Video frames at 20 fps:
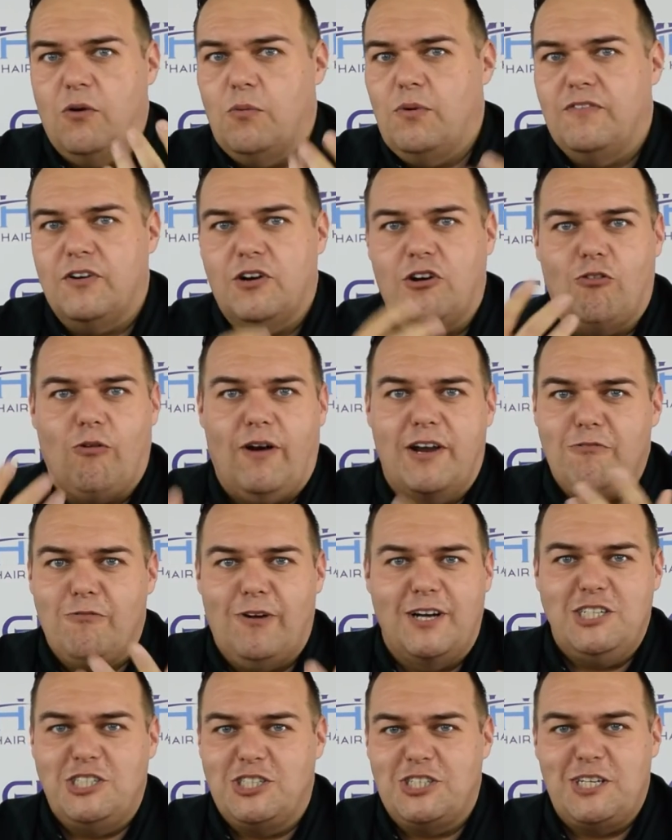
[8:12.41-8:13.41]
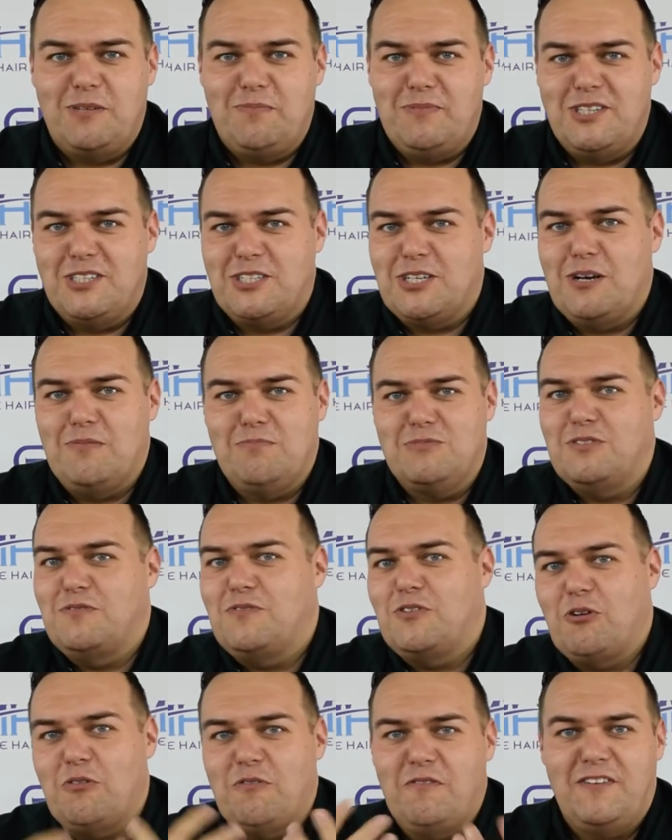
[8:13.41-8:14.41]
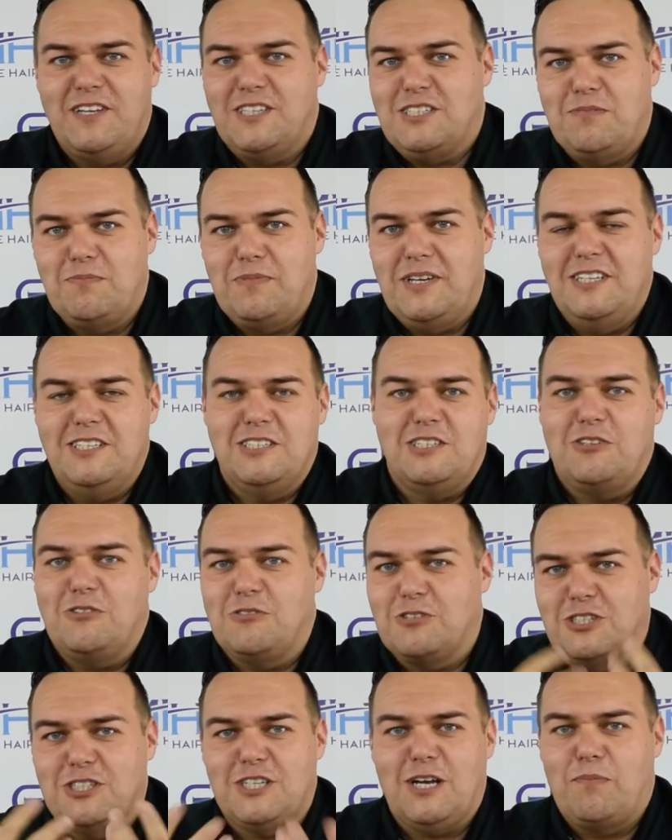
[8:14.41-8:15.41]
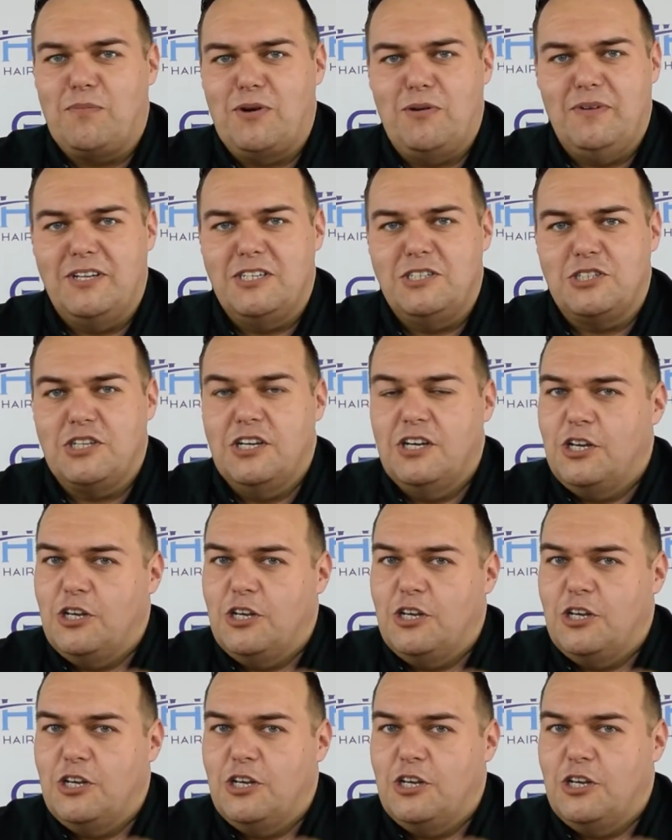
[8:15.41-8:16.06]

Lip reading: with a great regime in terms of your vitamins and your supplements,